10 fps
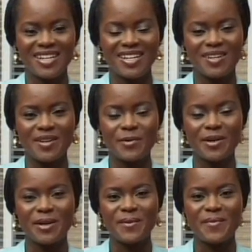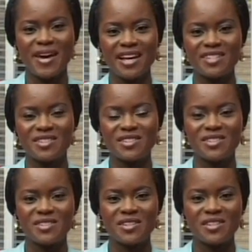All right, welcome back to the
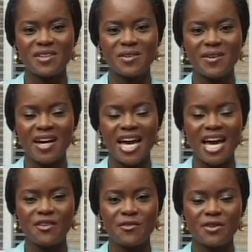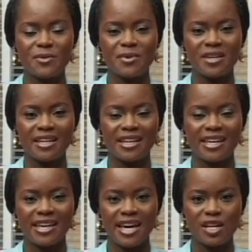studio. I have with me a
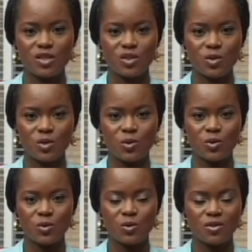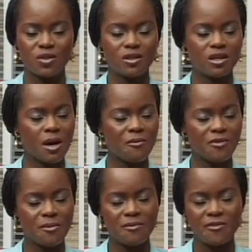guest who's come
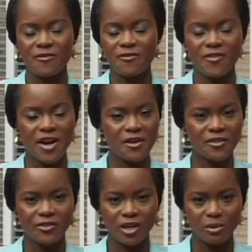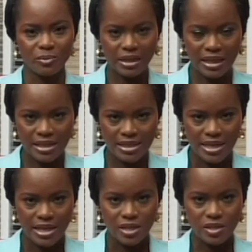from a very far place
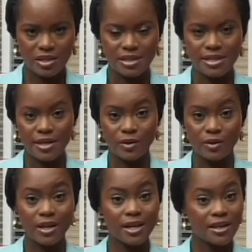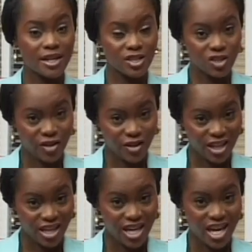to settle in
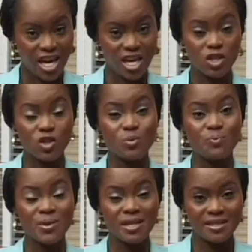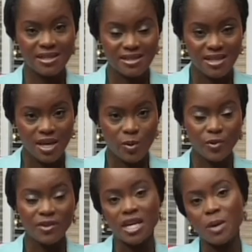Nigeria and do business
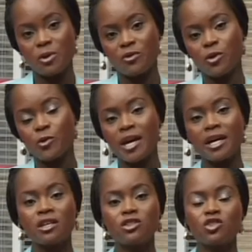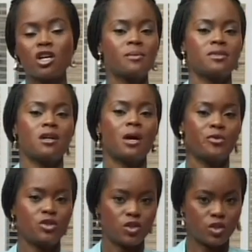with the aim of creating jobs and
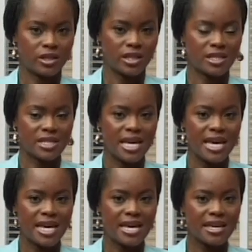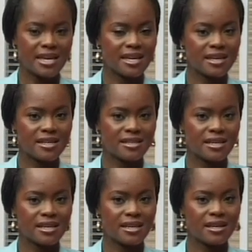opportunities. He is
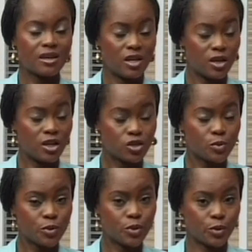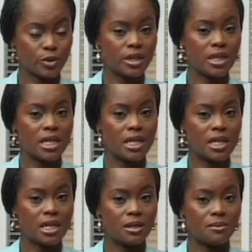an entrepreneur
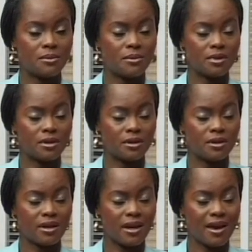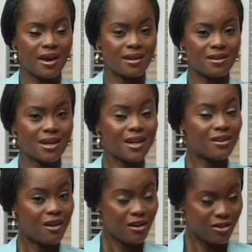and an
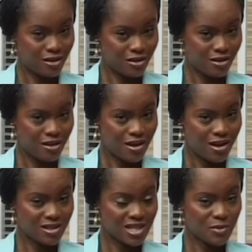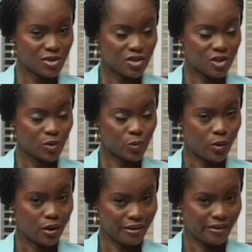author. His name is Gerald
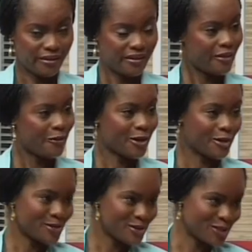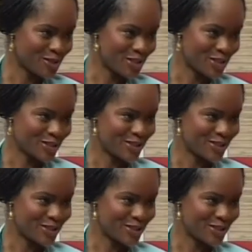Walker. Welcome to the show, Gerald.